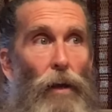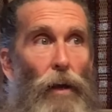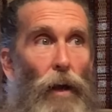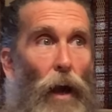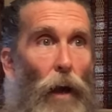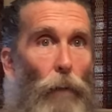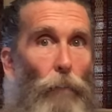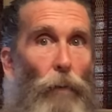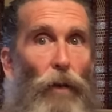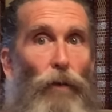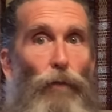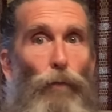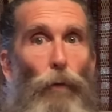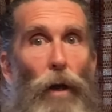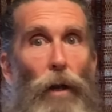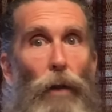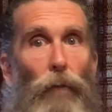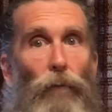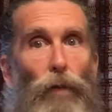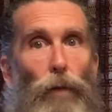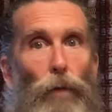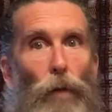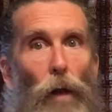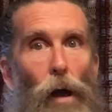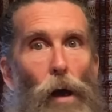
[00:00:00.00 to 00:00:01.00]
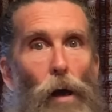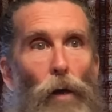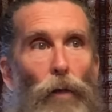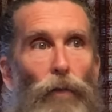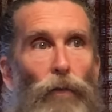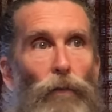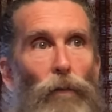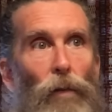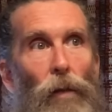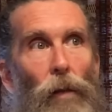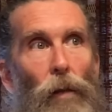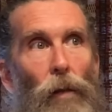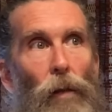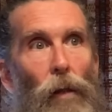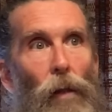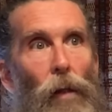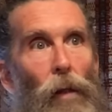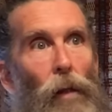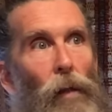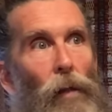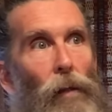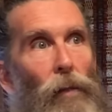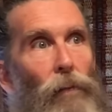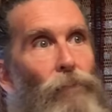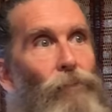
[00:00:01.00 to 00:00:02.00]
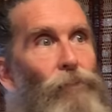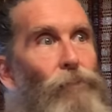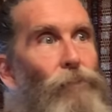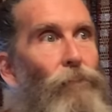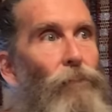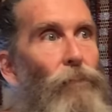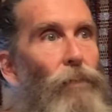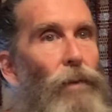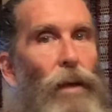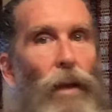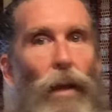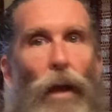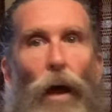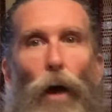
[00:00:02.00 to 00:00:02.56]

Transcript: How much weight have you lost? you